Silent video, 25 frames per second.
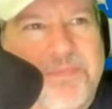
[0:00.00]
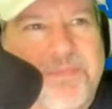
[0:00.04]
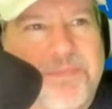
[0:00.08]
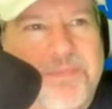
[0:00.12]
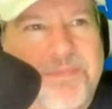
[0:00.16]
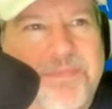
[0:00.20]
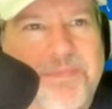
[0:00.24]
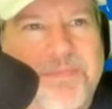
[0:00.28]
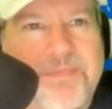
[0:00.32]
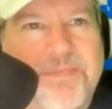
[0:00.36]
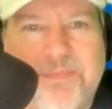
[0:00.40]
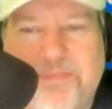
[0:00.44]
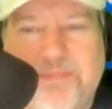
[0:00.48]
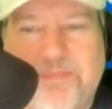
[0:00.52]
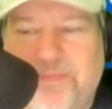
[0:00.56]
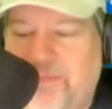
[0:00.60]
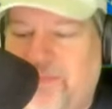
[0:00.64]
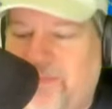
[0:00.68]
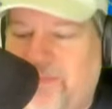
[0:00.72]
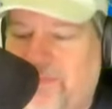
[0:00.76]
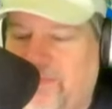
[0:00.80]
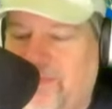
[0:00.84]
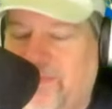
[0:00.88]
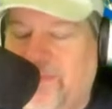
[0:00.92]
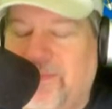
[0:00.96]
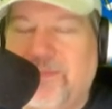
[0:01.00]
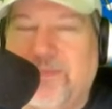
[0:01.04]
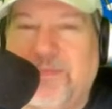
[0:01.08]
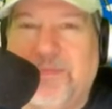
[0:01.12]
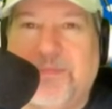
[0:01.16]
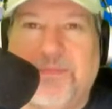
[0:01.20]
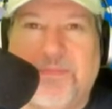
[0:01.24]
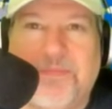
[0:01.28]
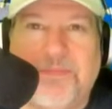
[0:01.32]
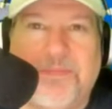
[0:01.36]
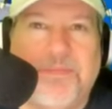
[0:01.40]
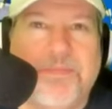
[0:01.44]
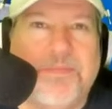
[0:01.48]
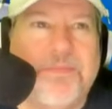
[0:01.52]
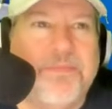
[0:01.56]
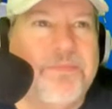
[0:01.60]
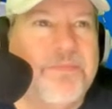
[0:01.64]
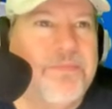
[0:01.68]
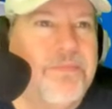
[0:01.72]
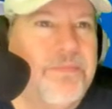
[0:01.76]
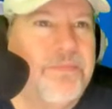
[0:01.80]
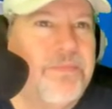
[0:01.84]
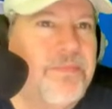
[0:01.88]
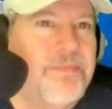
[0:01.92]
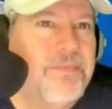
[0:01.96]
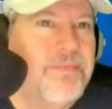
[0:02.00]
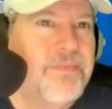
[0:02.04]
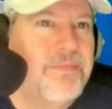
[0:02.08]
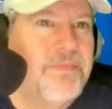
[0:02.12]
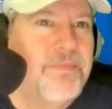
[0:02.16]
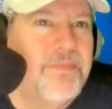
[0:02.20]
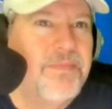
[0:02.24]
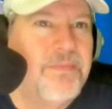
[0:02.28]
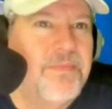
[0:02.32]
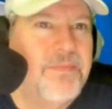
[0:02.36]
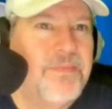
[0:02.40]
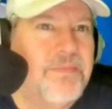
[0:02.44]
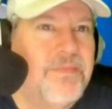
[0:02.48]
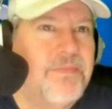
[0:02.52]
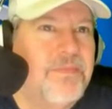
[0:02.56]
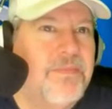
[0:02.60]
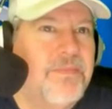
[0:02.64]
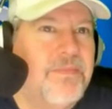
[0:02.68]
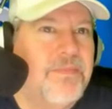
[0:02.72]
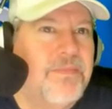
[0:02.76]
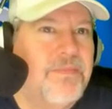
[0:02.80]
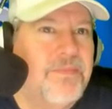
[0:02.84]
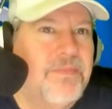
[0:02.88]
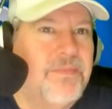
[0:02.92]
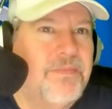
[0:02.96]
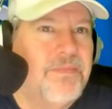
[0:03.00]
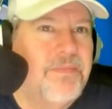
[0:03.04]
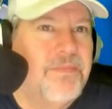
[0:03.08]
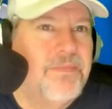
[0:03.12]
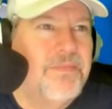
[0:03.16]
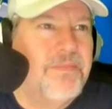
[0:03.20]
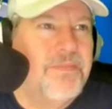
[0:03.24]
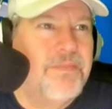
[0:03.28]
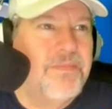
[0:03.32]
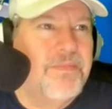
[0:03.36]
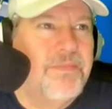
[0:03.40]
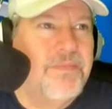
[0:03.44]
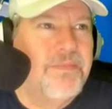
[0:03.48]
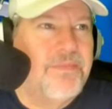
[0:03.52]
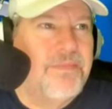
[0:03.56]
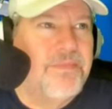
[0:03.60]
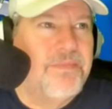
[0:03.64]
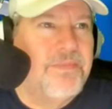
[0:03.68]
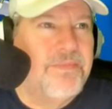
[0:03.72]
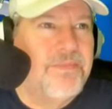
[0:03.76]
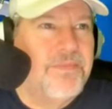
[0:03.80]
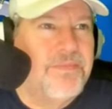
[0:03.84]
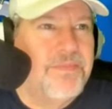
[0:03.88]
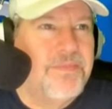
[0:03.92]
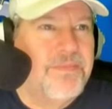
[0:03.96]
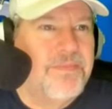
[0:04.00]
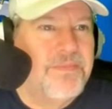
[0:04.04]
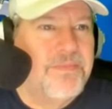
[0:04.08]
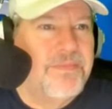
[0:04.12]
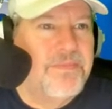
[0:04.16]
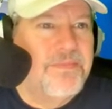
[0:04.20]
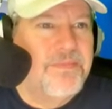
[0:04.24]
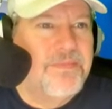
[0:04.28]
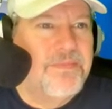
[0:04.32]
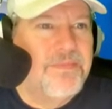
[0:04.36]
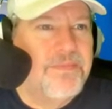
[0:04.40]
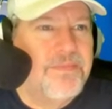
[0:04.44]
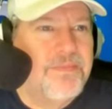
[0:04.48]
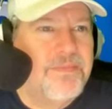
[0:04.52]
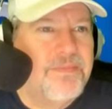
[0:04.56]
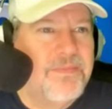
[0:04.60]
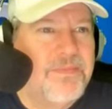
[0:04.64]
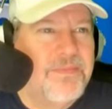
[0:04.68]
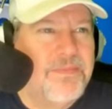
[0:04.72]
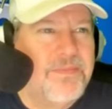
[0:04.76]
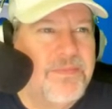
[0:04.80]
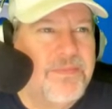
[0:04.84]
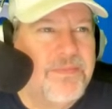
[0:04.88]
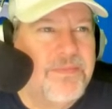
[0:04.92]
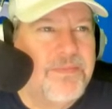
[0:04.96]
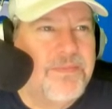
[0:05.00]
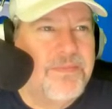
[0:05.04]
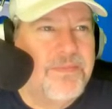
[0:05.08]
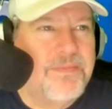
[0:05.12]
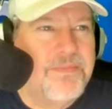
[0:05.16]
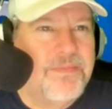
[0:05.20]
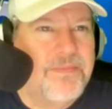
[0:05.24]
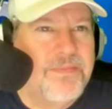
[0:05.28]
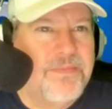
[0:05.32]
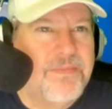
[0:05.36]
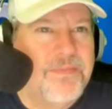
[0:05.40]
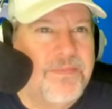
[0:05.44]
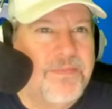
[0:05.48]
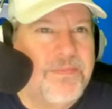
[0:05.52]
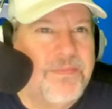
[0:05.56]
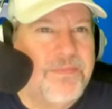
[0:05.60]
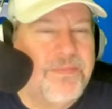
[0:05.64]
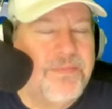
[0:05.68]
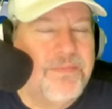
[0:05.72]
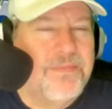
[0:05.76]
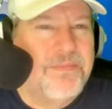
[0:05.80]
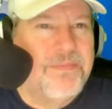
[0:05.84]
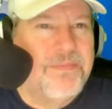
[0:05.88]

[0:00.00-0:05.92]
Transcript: This person isn't speaking.